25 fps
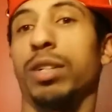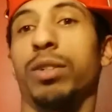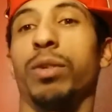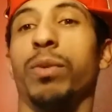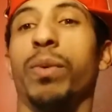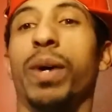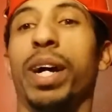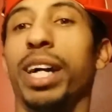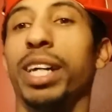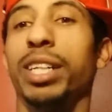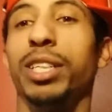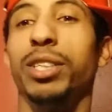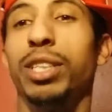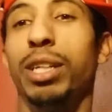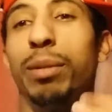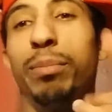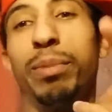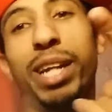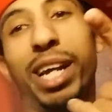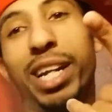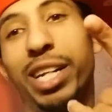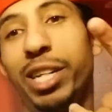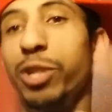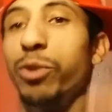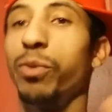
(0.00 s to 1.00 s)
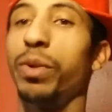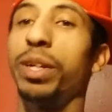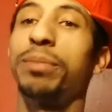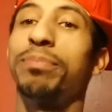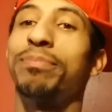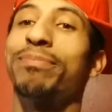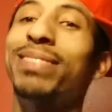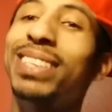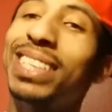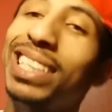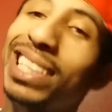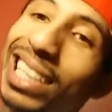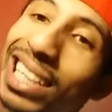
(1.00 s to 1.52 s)
I don't know why I did that, but I do
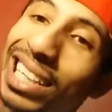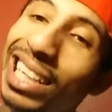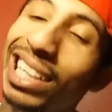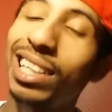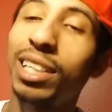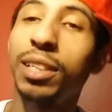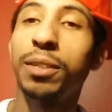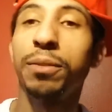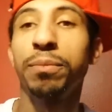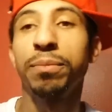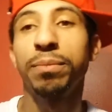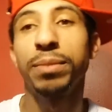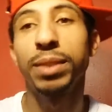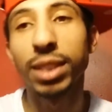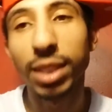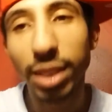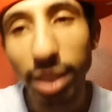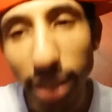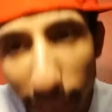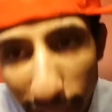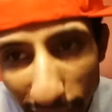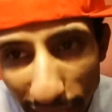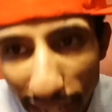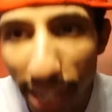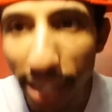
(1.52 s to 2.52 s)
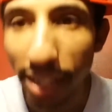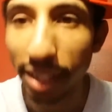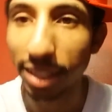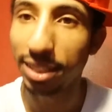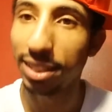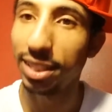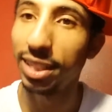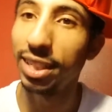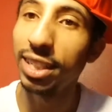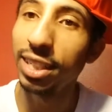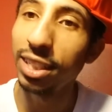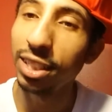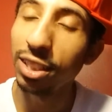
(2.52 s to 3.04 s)
it. Yeah.
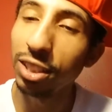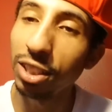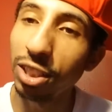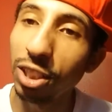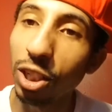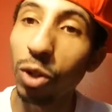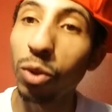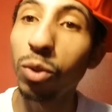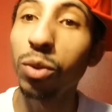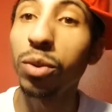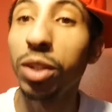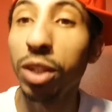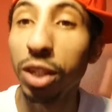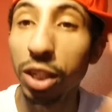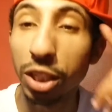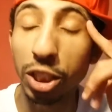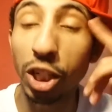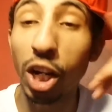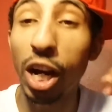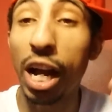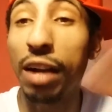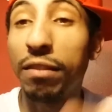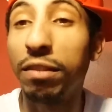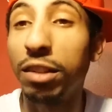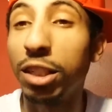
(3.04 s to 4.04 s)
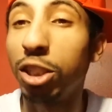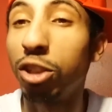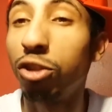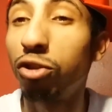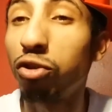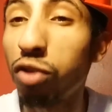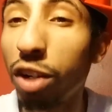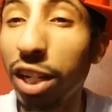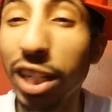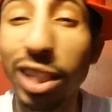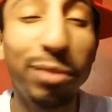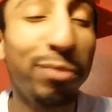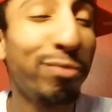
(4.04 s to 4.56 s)
So, y'all have a
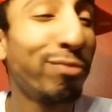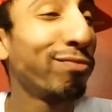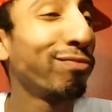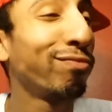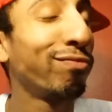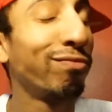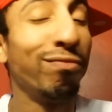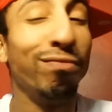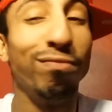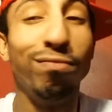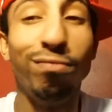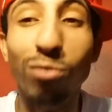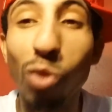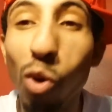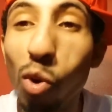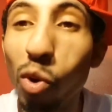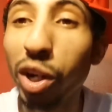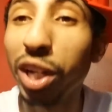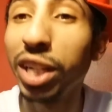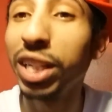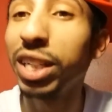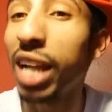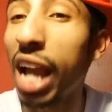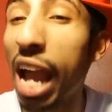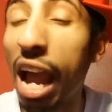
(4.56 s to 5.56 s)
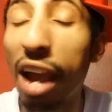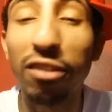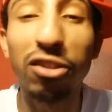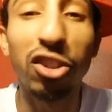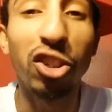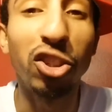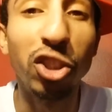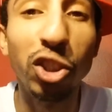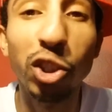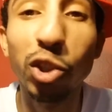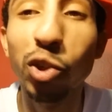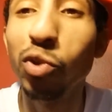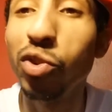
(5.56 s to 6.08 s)
great morning,
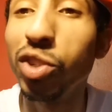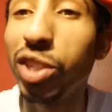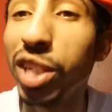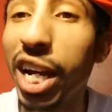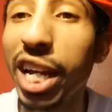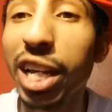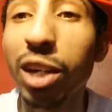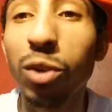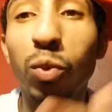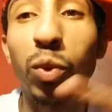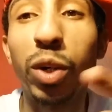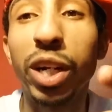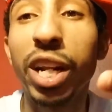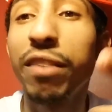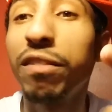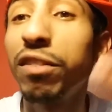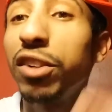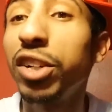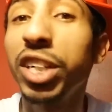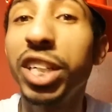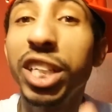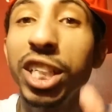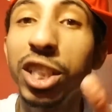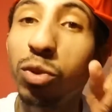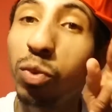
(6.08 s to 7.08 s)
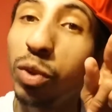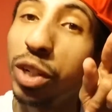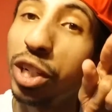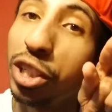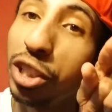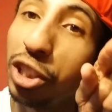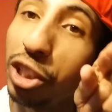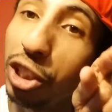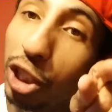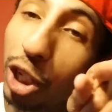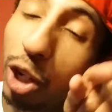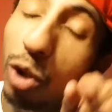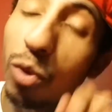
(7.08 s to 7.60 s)
afternoon, night, whatever it is where
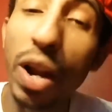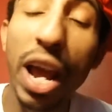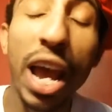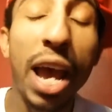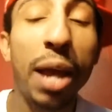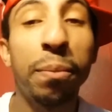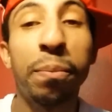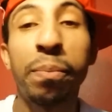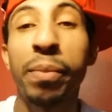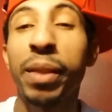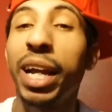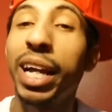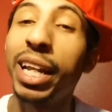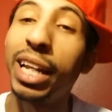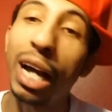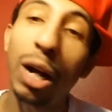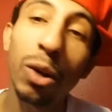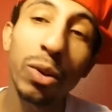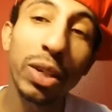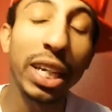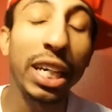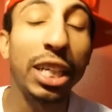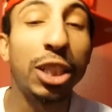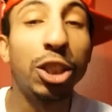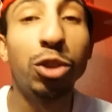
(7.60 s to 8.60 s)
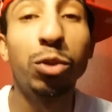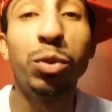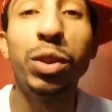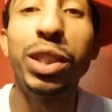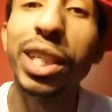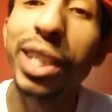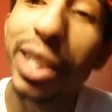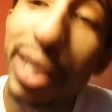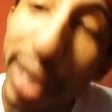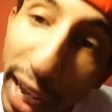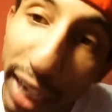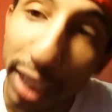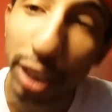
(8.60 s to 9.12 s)
you're at, and I'll catch you
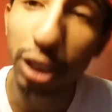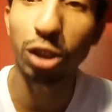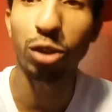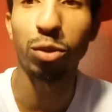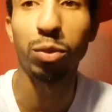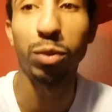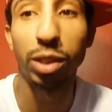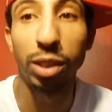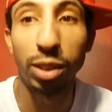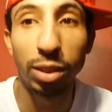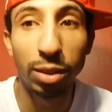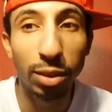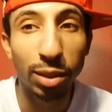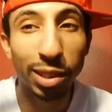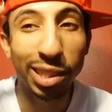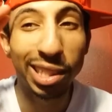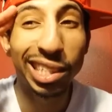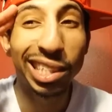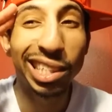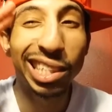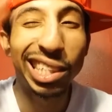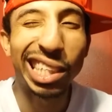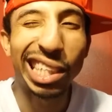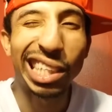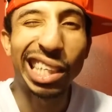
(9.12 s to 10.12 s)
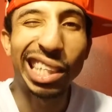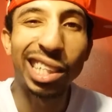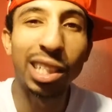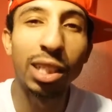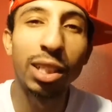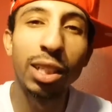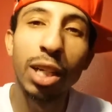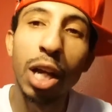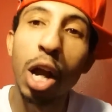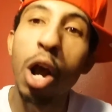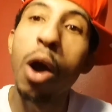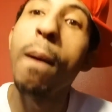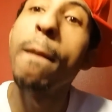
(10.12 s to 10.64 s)
in the next one.
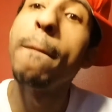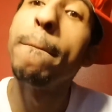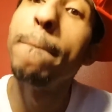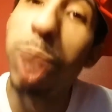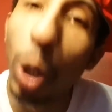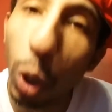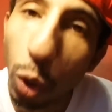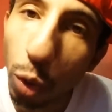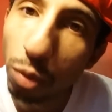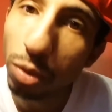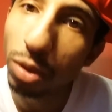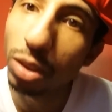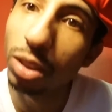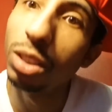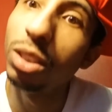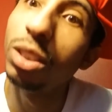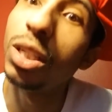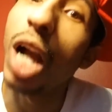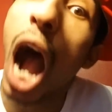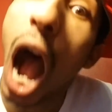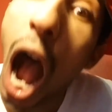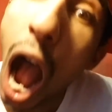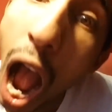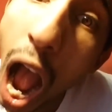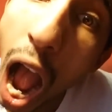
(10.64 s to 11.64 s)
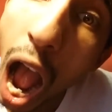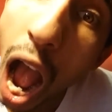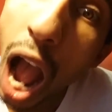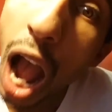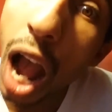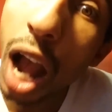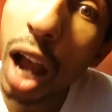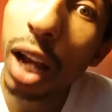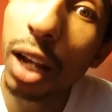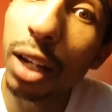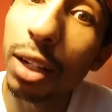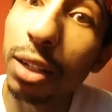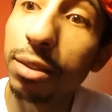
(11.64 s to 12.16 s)

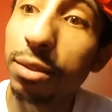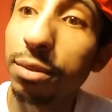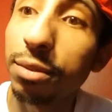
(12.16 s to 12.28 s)
Booyah!